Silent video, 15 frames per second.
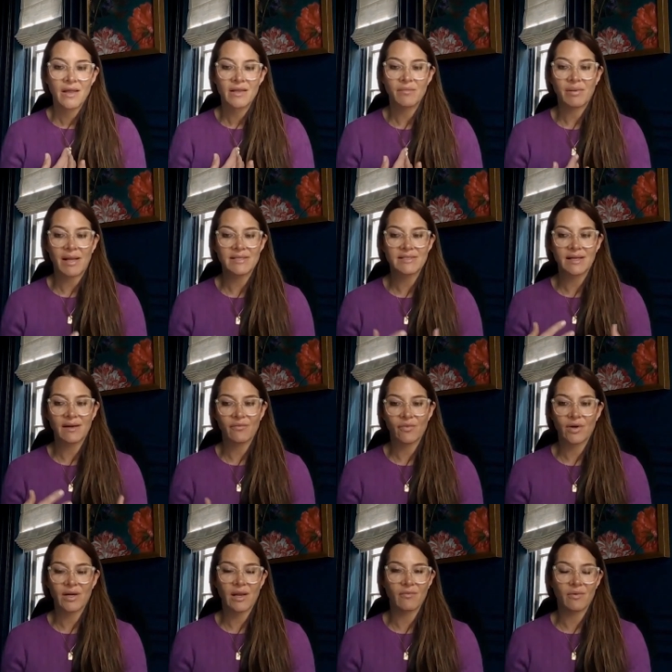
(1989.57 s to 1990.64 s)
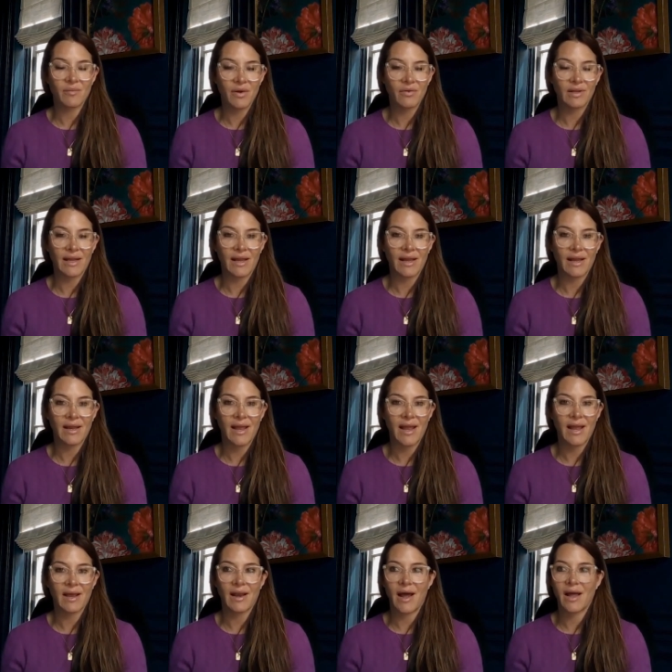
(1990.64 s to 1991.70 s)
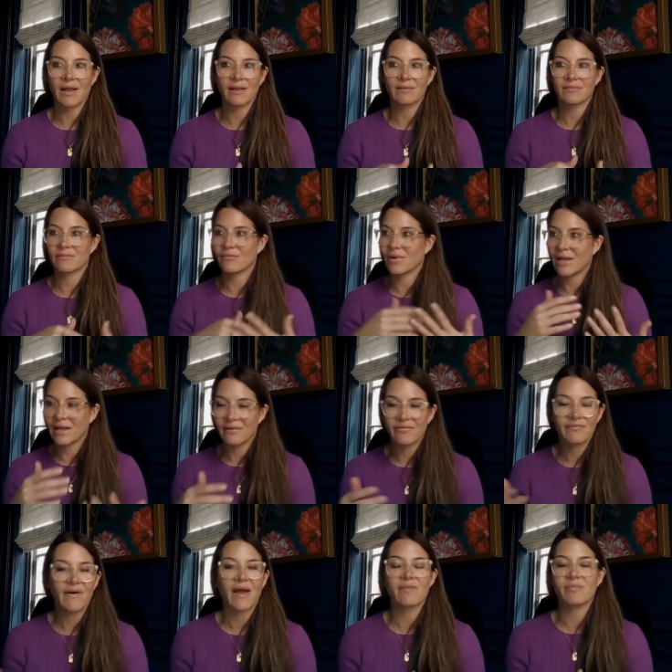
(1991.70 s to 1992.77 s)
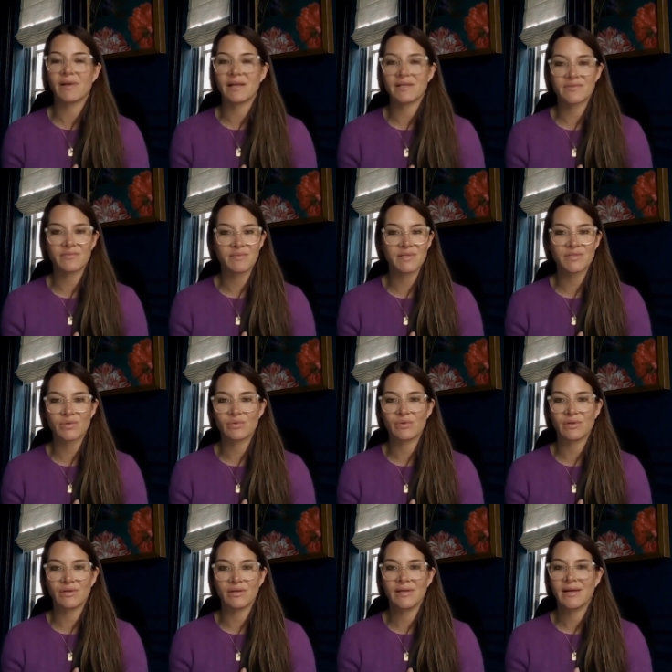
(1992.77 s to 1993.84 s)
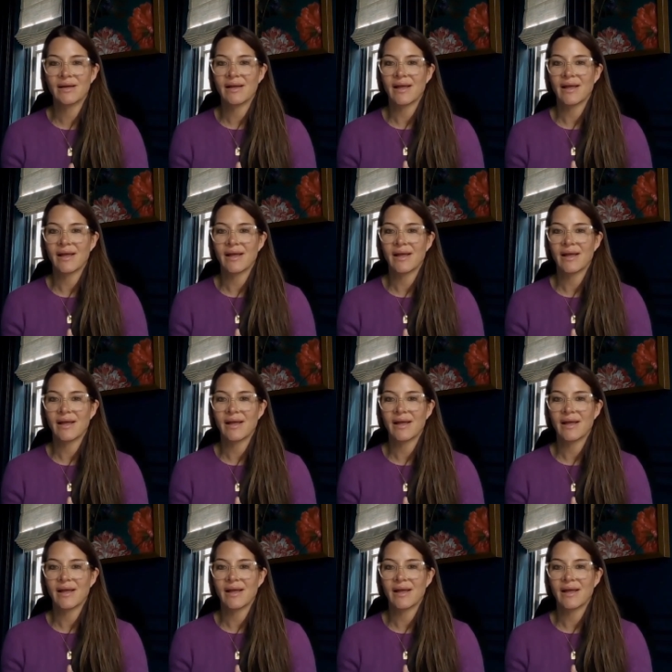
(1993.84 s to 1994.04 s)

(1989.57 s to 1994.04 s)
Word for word: the blessing of working remotely and i we live five minutes from the school